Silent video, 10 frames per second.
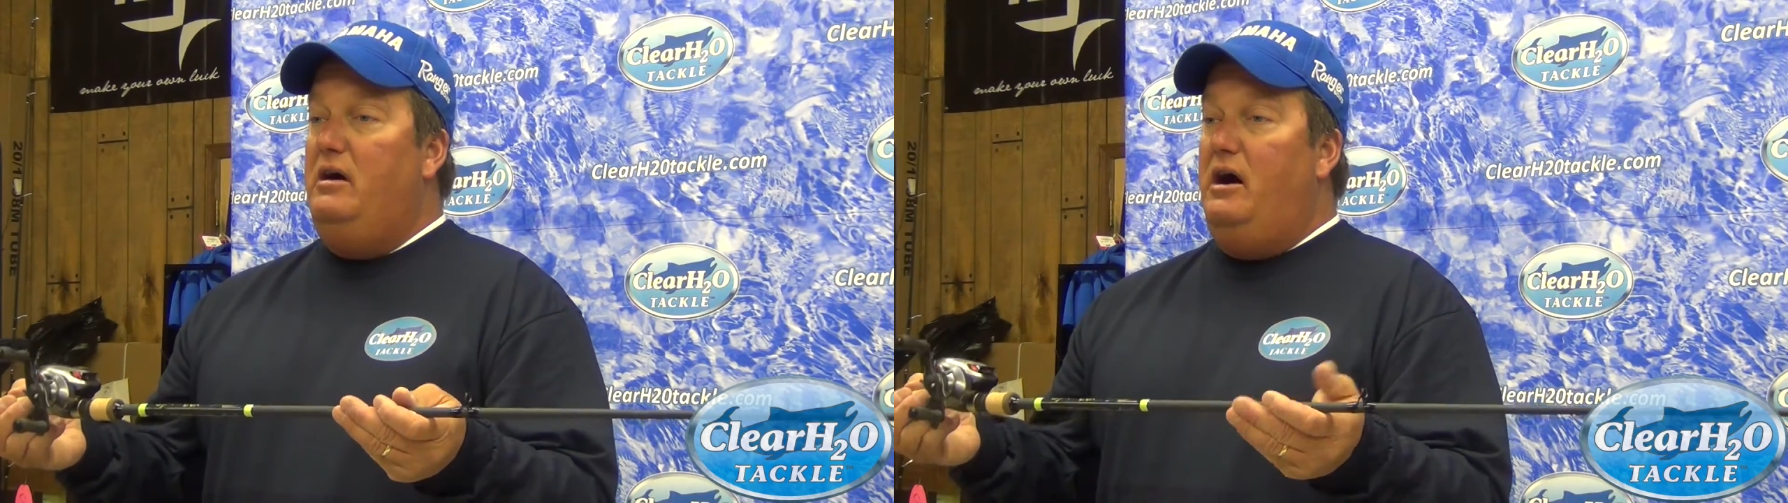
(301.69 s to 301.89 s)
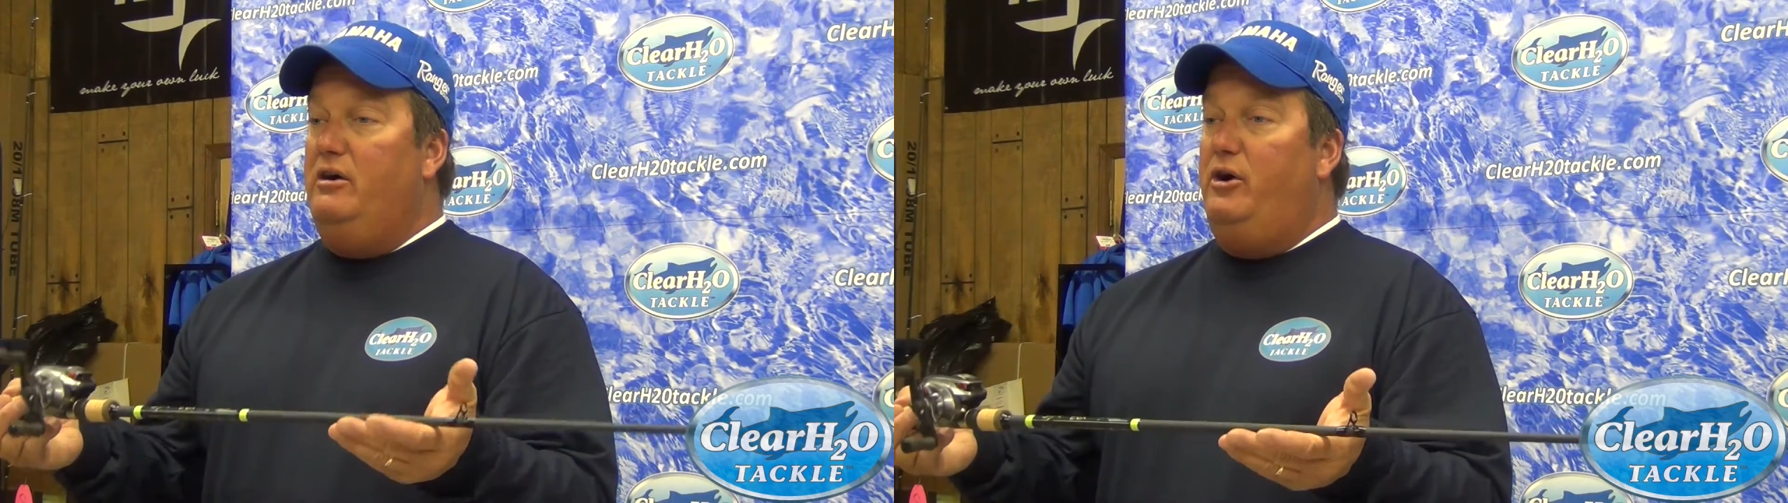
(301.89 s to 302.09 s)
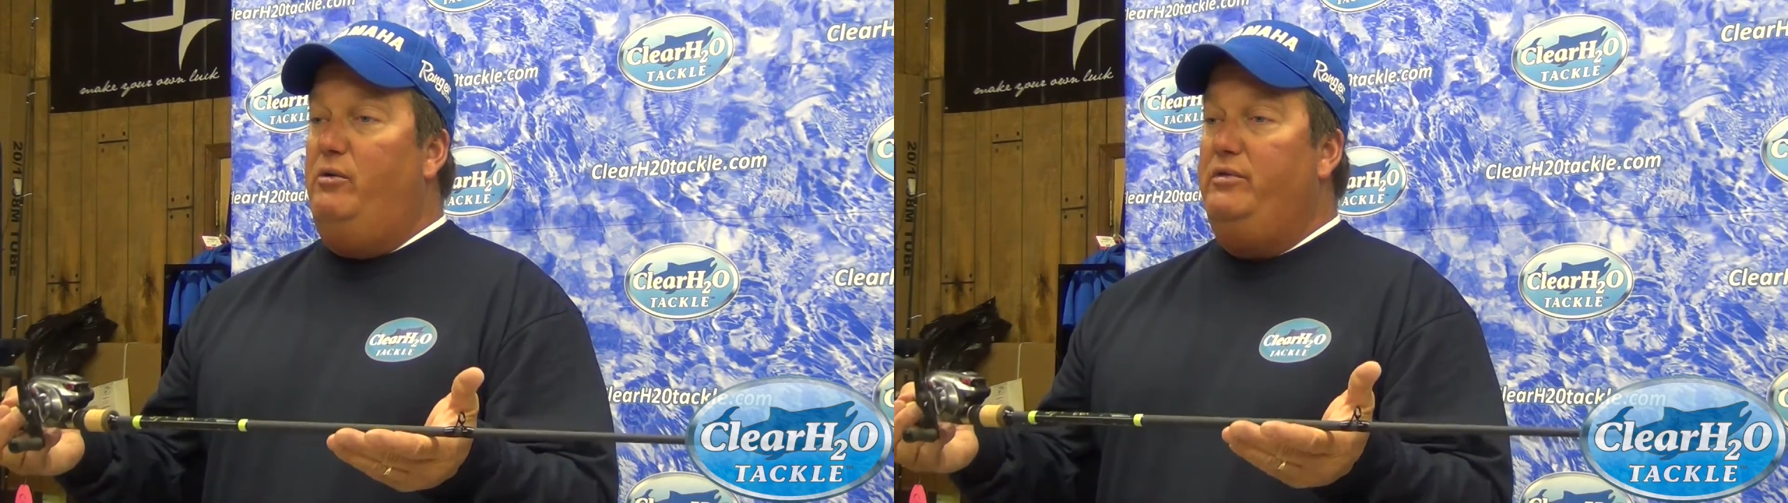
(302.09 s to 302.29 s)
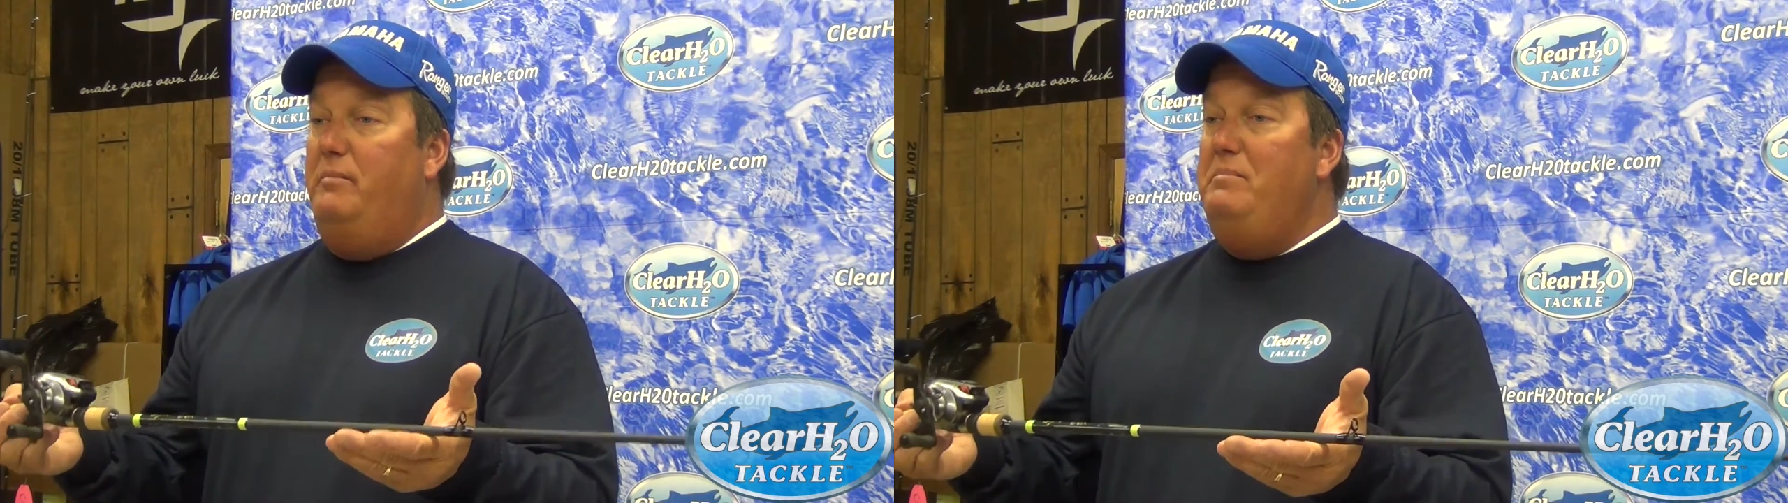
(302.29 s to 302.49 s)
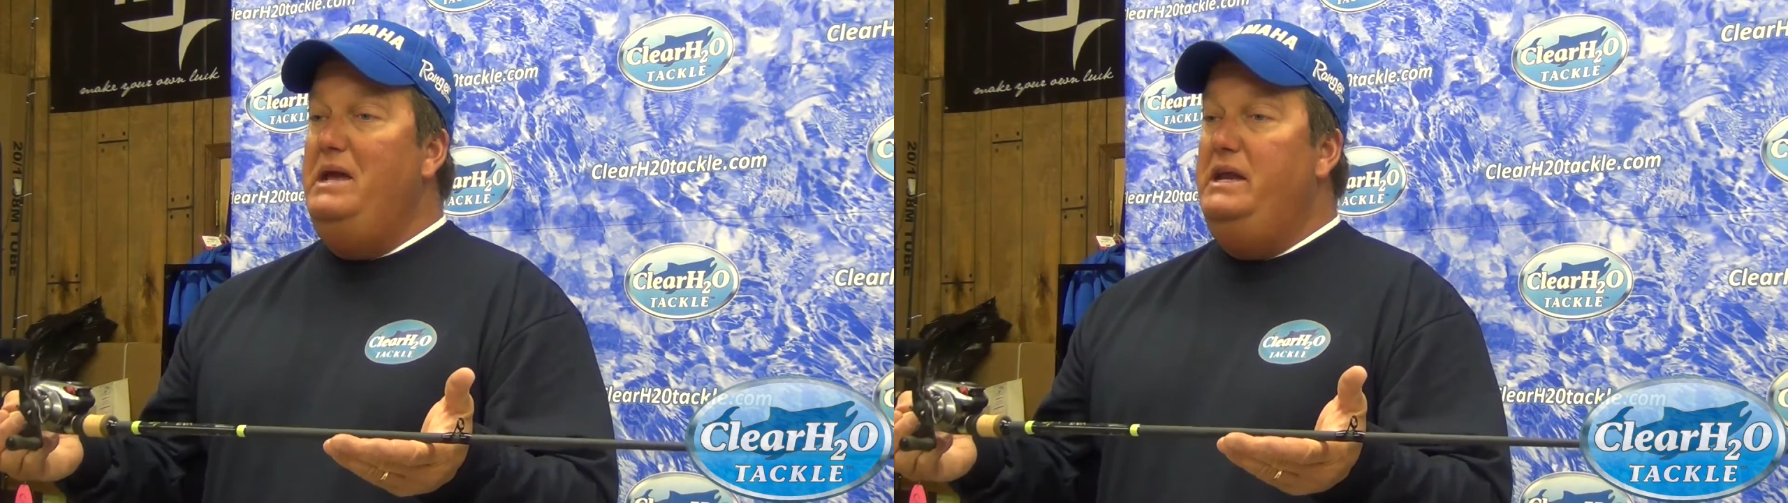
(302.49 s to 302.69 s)
I'll go with a
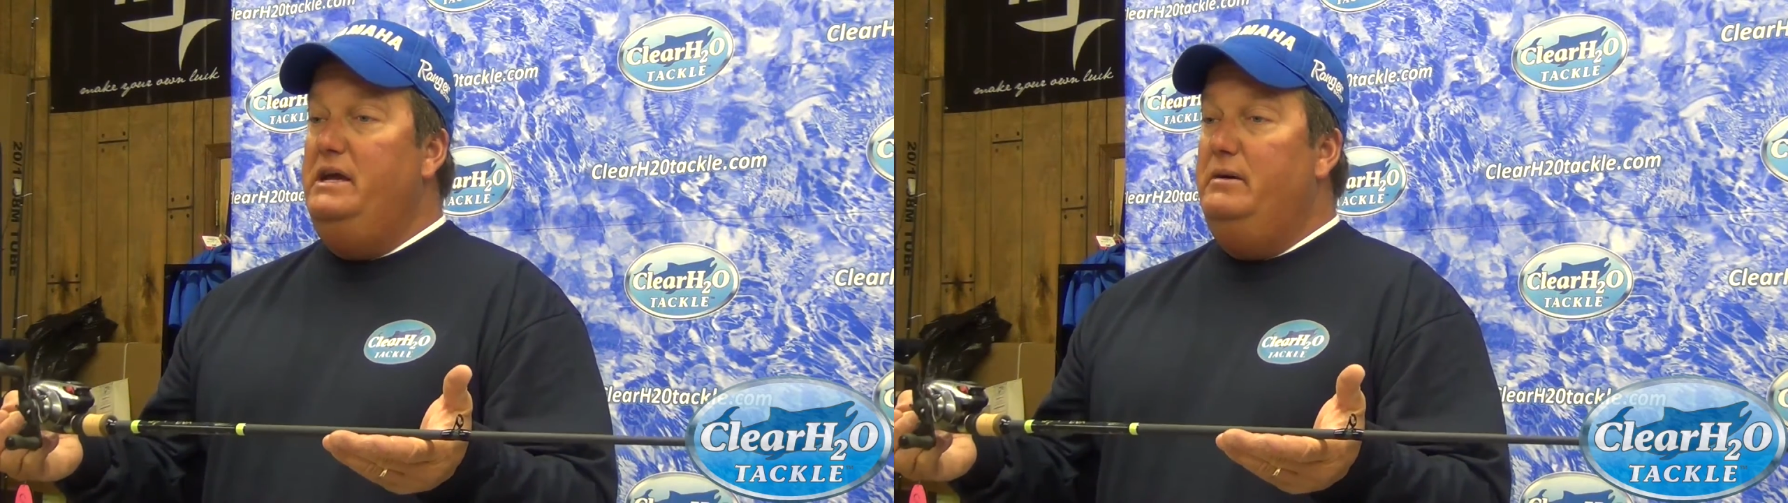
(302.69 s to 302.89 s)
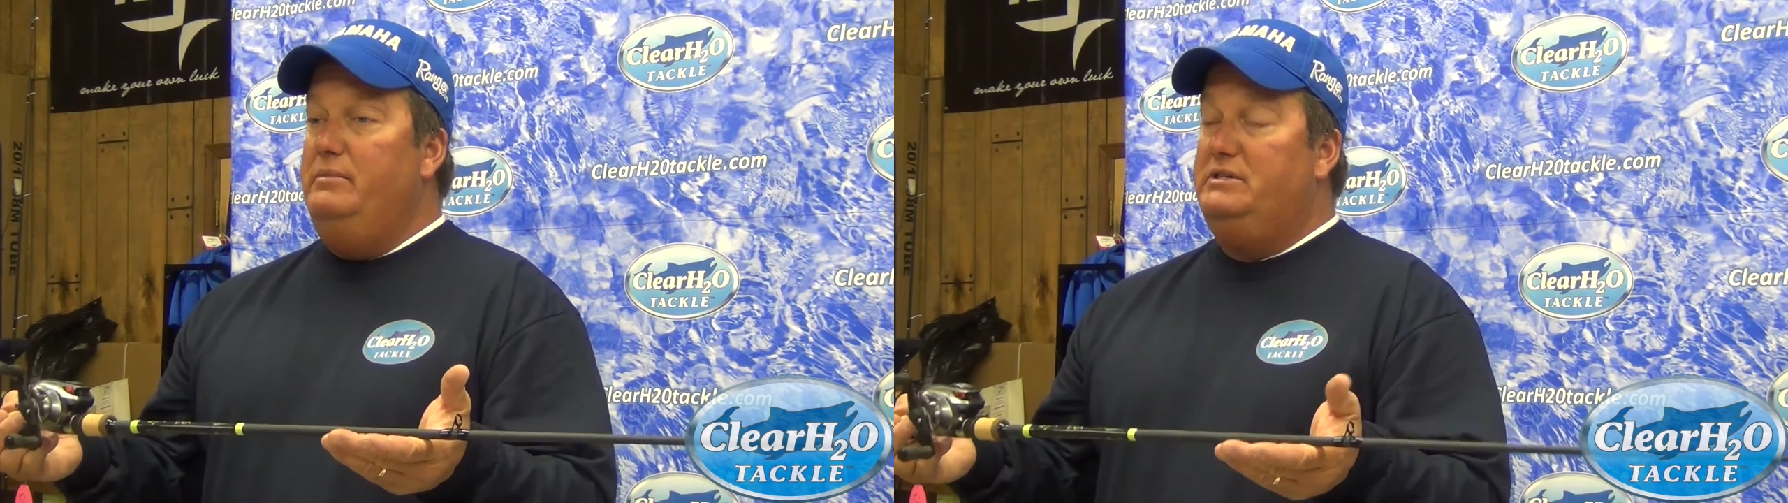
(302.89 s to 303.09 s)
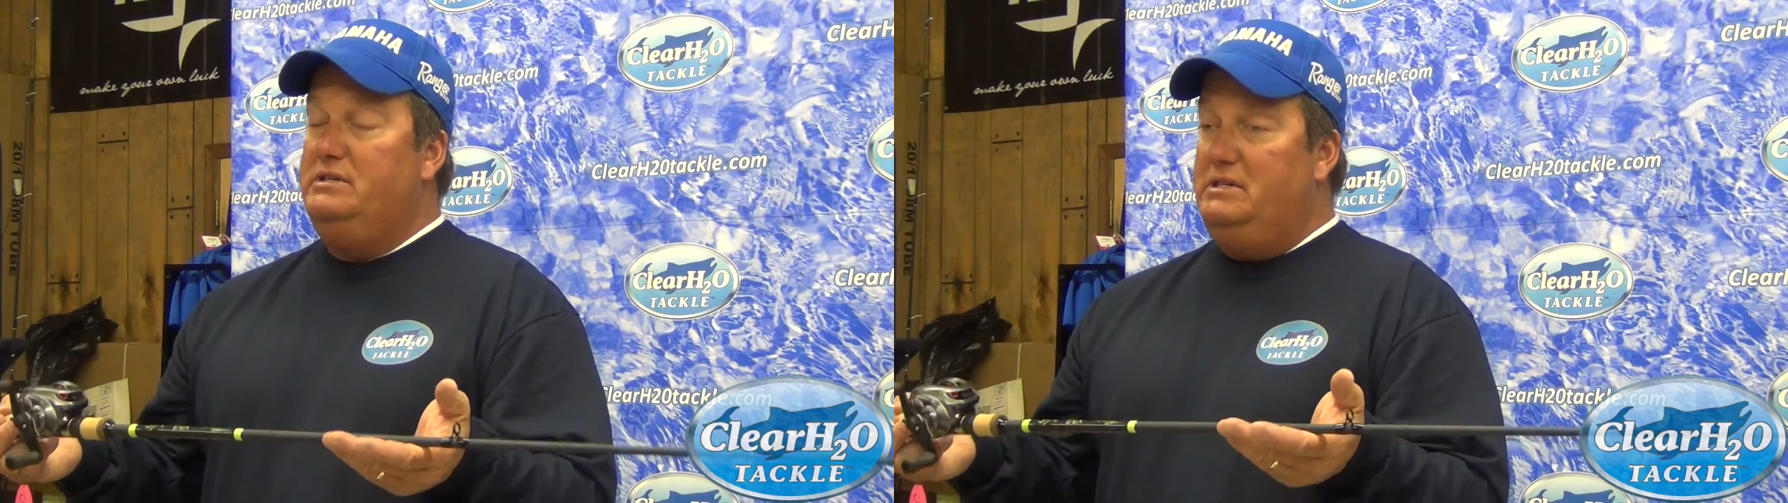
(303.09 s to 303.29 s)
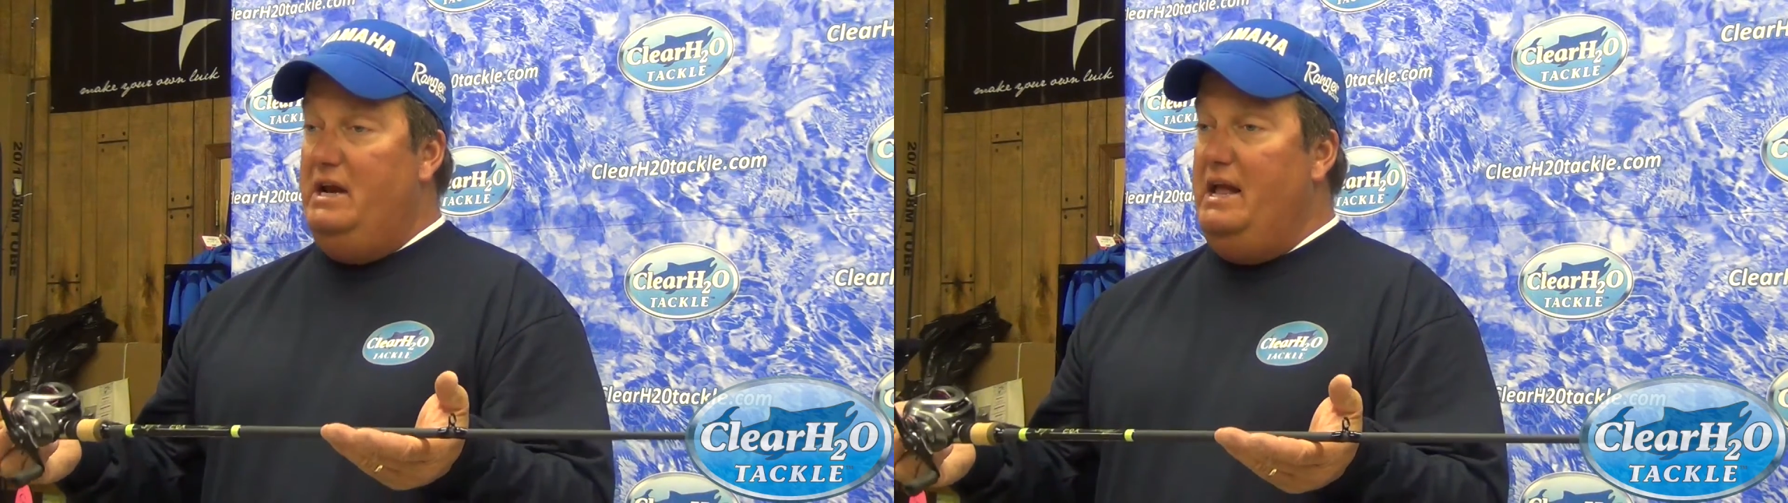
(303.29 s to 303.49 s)
medium. This is an